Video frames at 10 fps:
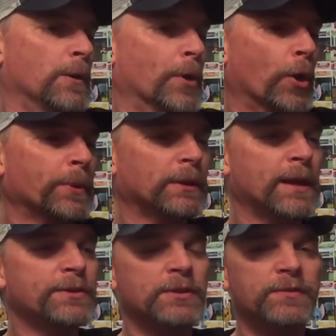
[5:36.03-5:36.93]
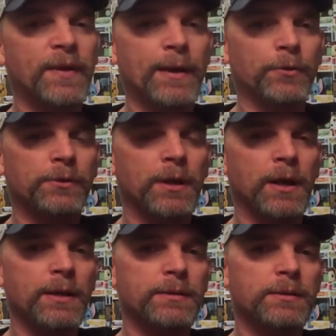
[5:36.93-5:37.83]
Um, Urban Legends Final
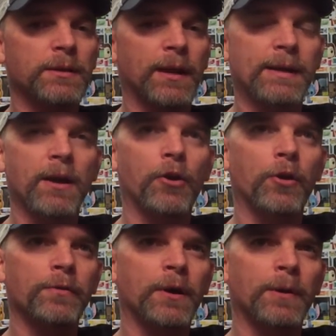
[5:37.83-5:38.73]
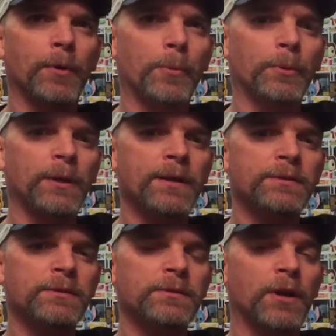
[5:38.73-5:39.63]
Cut. I got um, Urban,
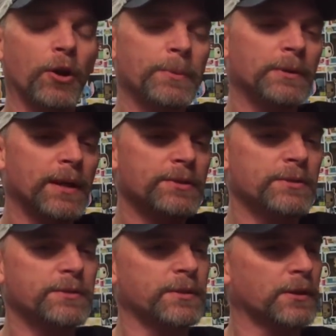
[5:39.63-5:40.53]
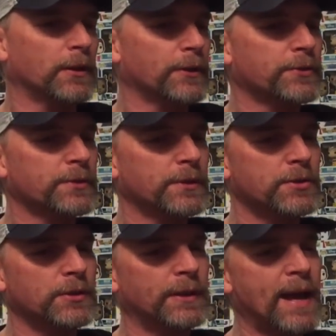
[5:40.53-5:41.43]
Legend, Urban Legends the Collector's
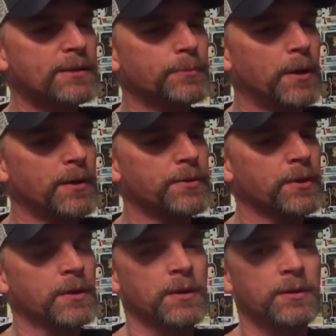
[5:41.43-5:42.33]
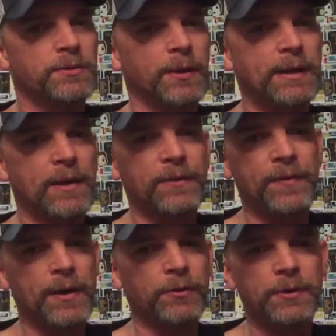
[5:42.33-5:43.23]
Edition last month. So I got the
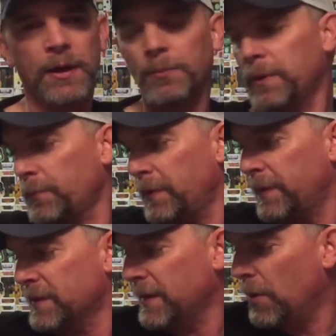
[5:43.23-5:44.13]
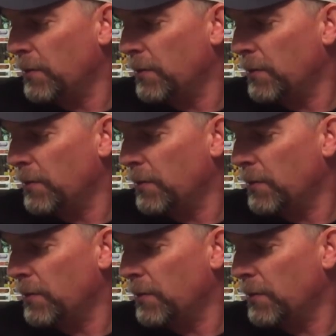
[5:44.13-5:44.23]
Final Cut one when the